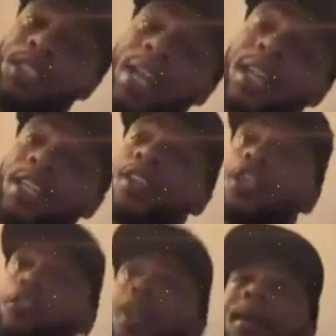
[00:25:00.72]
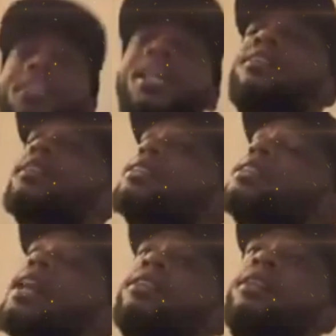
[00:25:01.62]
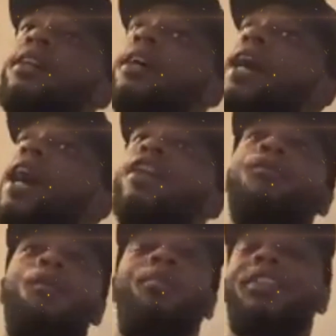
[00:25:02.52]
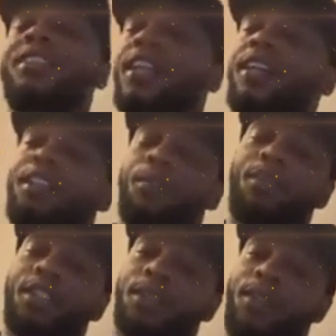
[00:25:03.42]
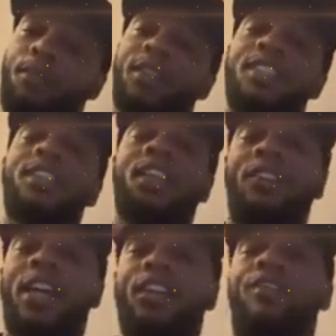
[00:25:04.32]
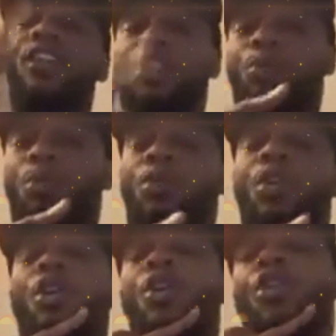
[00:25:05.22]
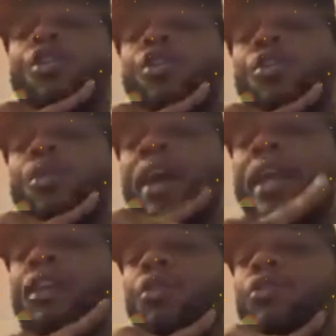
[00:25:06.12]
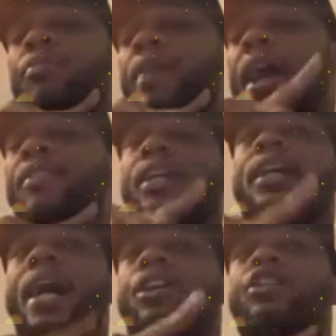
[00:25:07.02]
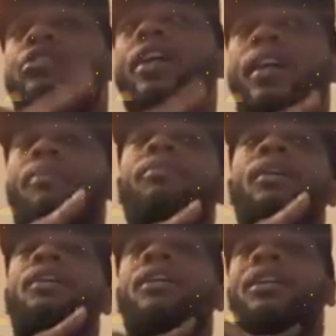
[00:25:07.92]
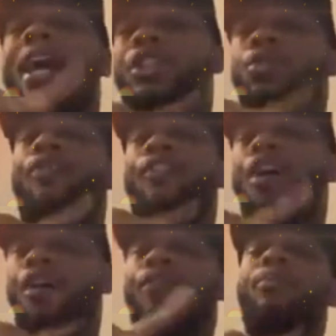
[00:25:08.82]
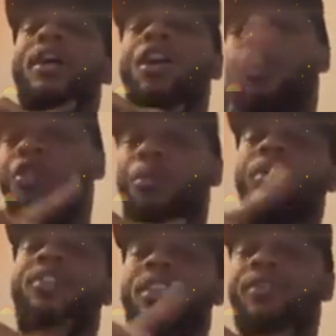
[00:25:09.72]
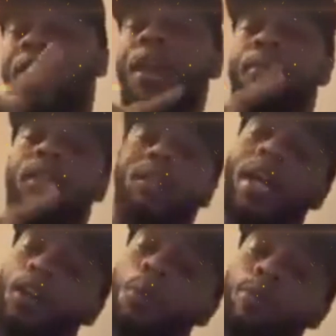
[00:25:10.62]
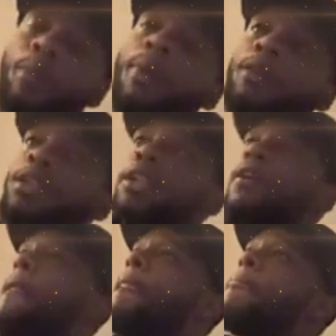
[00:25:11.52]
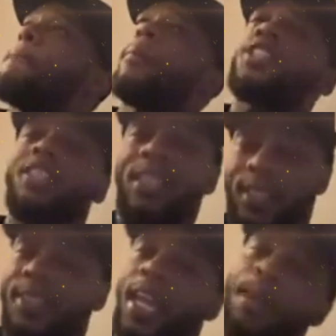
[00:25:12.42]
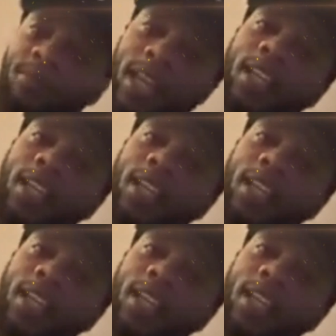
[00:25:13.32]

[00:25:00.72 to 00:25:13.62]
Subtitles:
She got another crib, and shout the. I don't even want to put this nigga under the bus, man. But this another individual who was married and got a crib not too far from the home of his family, but I ain't gonna put him out there. But she did the same